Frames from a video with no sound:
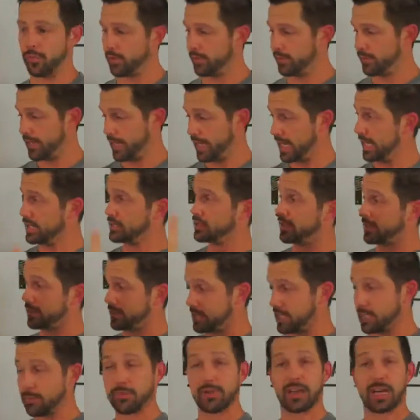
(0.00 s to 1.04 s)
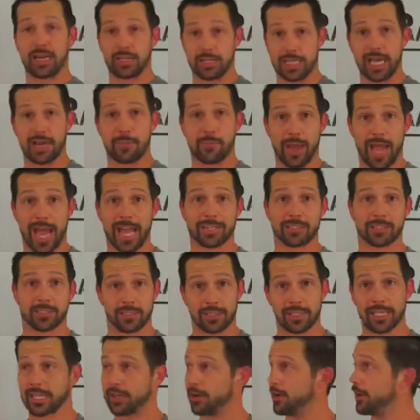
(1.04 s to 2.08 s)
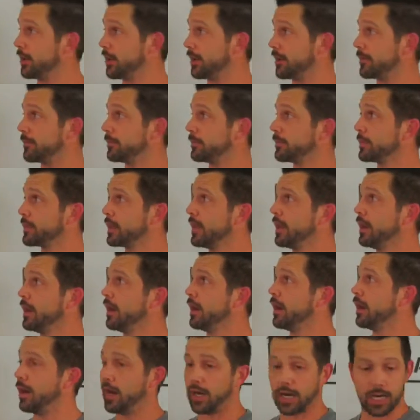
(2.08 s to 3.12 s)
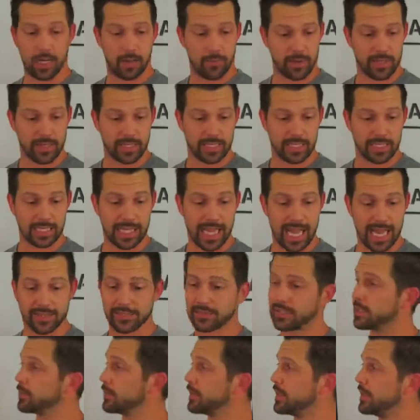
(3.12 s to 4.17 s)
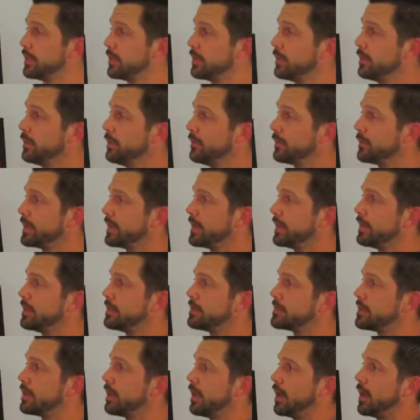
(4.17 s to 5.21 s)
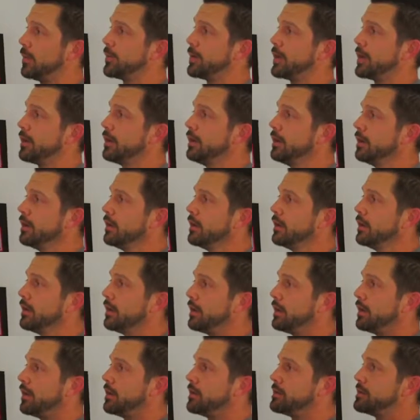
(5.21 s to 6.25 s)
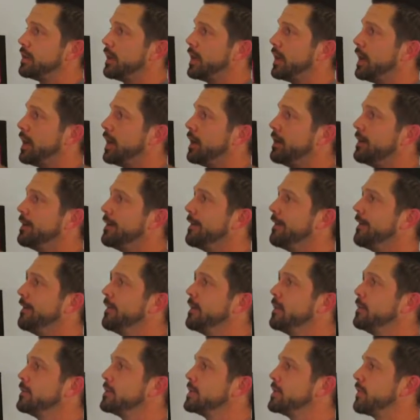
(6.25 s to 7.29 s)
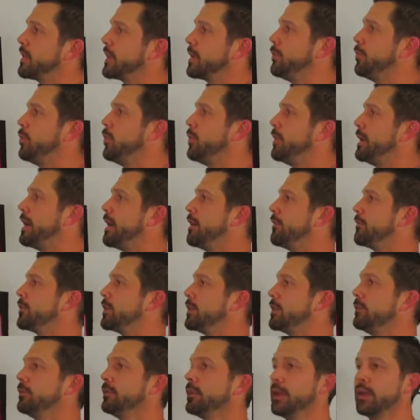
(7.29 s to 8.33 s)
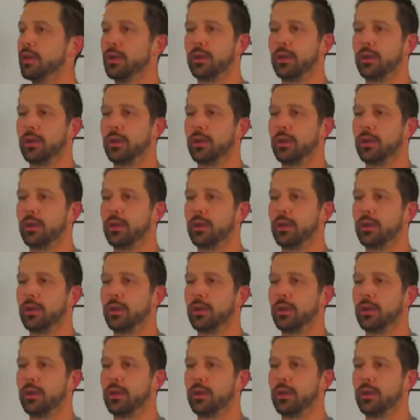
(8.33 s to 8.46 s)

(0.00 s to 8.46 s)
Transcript: board. And as you can see, we got a lot of patches that they can earn. And then the last thing we do is up here is, see if I can pull one out for you.